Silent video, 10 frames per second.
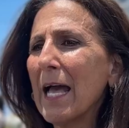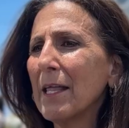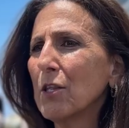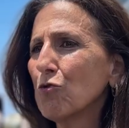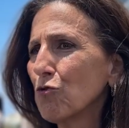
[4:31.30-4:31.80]

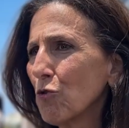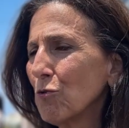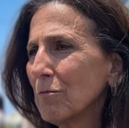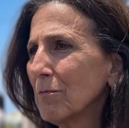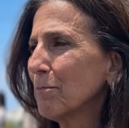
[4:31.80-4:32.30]
and the
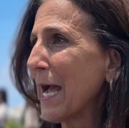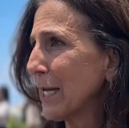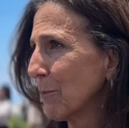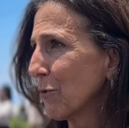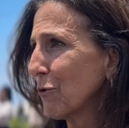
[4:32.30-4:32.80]
drone
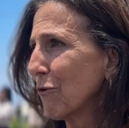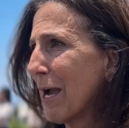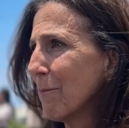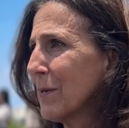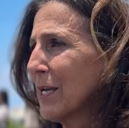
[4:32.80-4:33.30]
pilot
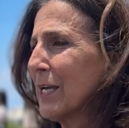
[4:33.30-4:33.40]
program.